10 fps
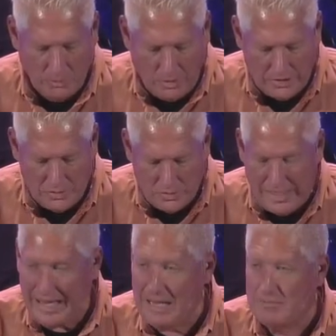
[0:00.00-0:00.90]
One who
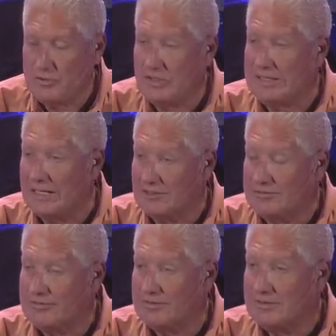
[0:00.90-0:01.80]
came to
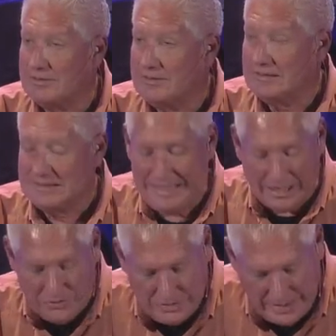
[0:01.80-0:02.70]
give,
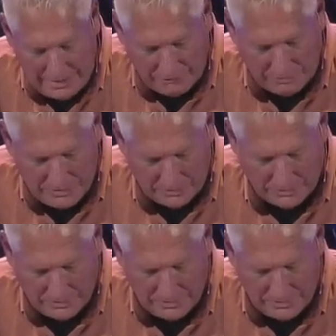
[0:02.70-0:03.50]
not to take from you.